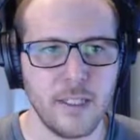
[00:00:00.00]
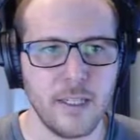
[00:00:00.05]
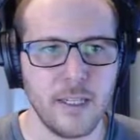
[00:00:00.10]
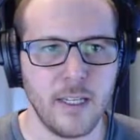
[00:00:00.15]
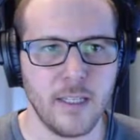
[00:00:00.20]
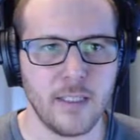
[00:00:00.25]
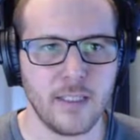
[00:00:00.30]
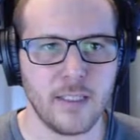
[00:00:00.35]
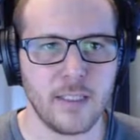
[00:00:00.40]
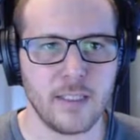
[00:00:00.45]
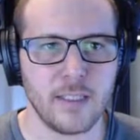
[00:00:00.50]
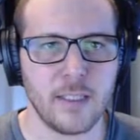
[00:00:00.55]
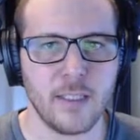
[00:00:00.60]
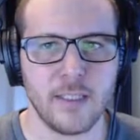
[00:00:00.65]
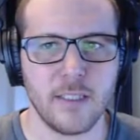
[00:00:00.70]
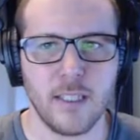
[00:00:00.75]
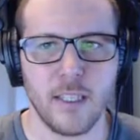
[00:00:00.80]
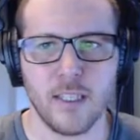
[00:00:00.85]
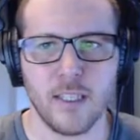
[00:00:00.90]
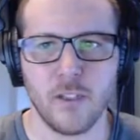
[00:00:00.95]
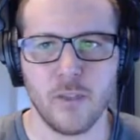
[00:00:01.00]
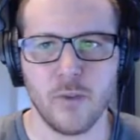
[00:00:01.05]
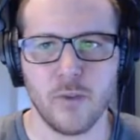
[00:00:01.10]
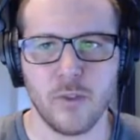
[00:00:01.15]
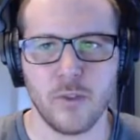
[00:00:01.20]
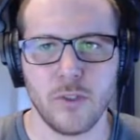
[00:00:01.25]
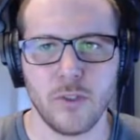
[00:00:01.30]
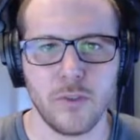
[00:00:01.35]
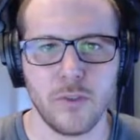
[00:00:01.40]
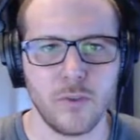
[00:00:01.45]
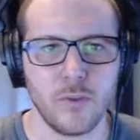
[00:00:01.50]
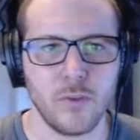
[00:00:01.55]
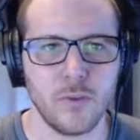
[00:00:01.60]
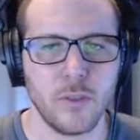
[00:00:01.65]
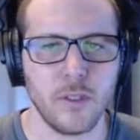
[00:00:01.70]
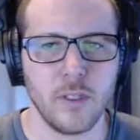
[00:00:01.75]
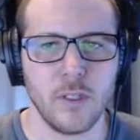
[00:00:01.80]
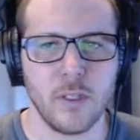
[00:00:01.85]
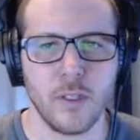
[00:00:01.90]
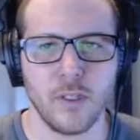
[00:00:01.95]
And this is going to take you to
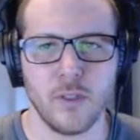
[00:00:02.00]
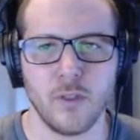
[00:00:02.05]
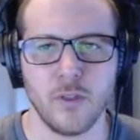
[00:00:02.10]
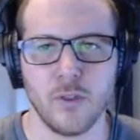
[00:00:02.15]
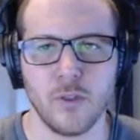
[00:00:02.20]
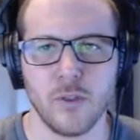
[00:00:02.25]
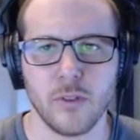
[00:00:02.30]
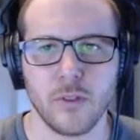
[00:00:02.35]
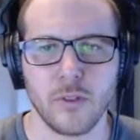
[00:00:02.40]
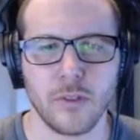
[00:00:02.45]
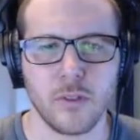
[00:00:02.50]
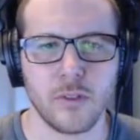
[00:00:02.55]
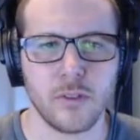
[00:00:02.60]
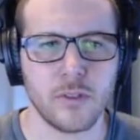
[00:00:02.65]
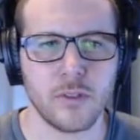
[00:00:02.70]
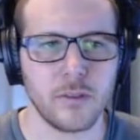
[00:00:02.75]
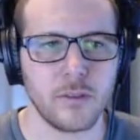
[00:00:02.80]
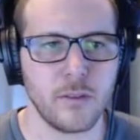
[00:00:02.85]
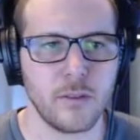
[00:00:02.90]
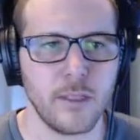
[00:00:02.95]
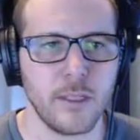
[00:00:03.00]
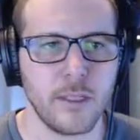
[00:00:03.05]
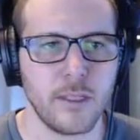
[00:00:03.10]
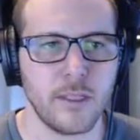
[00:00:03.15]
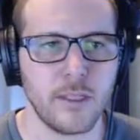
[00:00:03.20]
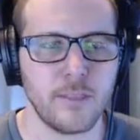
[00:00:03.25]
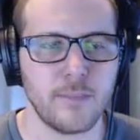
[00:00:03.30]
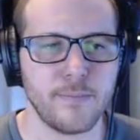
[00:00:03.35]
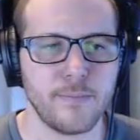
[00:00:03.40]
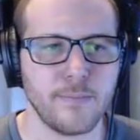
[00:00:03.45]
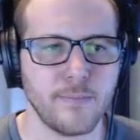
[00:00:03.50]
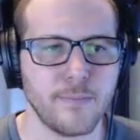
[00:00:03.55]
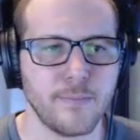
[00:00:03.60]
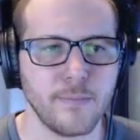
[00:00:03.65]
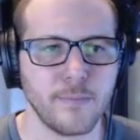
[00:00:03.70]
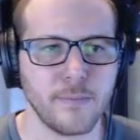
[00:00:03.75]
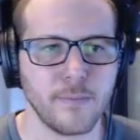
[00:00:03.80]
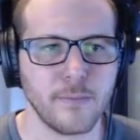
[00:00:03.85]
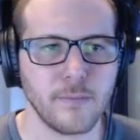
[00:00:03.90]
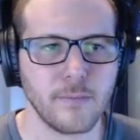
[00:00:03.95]
your,
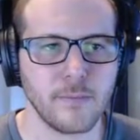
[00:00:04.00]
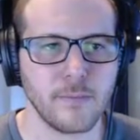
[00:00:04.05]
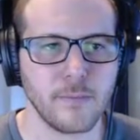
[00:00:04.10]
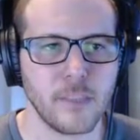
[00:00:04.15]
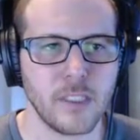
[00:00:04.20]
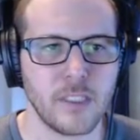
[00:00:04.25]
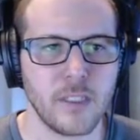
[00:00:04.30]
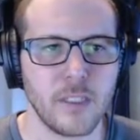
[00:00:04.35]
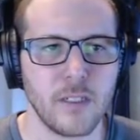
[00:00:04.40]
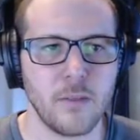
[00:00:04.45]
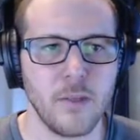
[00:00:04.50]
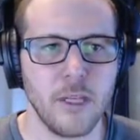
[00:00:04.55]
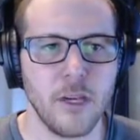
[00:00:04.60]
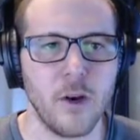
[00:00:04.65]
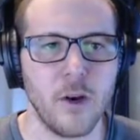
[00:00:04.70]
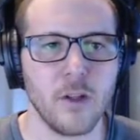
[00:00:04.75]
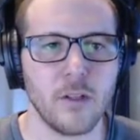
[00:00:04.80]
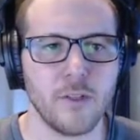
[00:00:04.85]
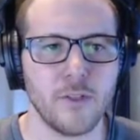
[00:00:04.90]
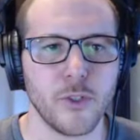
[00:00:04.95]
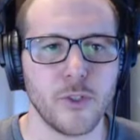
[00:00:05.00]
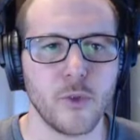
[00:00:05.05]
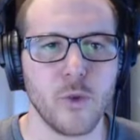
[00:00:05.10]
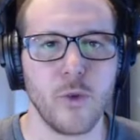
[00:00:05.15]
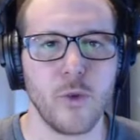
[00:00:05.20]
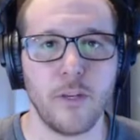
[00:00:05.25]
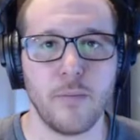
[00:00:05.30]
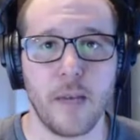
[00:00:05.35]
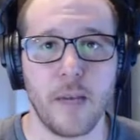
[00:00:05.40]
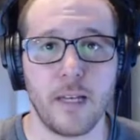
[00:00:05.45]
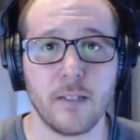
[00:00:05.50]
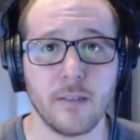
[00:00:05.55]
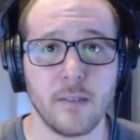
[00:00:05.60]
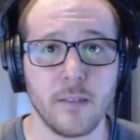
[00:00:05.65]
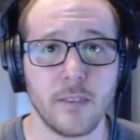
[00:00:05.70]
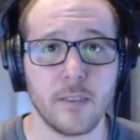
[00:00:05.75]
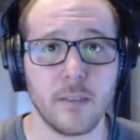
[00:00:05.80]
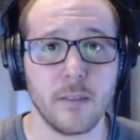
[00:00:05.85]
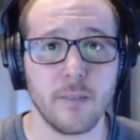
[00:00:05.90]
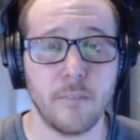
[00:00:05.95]
this is going to be all of your coin
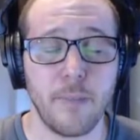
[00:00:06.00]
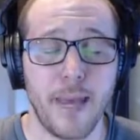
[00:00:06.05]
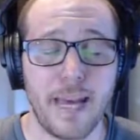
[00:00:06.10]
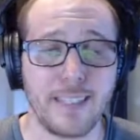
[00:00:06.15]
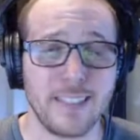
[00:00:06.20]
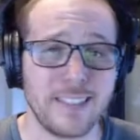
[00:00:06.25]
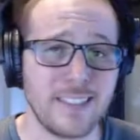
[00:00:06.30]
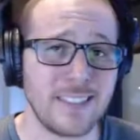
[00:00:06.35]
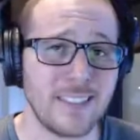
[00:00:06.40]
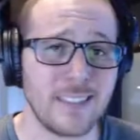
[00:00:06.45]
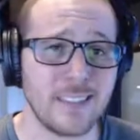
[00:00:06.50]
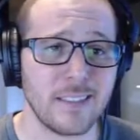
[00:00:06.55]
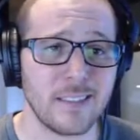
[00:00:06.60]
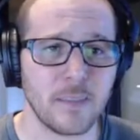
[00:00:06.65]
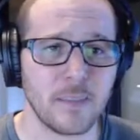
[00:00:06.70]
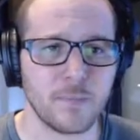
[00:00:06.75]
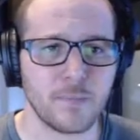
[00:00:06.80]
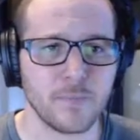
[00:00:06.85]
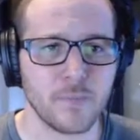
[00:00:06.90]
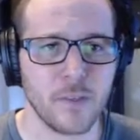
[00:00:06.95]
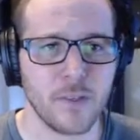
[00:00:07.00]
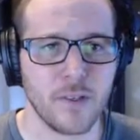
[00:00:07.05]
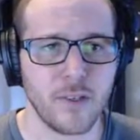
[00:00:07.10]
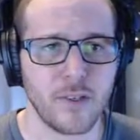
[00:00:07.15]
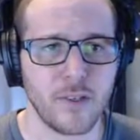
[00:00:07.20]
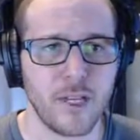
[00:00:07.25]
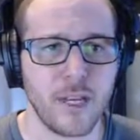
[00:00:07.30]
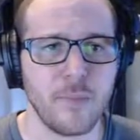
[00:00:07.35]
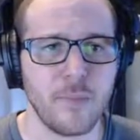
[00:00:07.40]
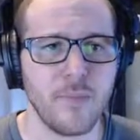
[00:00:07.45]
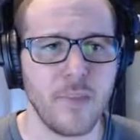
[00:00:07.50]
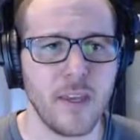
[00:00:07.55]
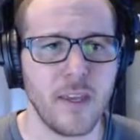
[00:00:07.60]
balances. Okay.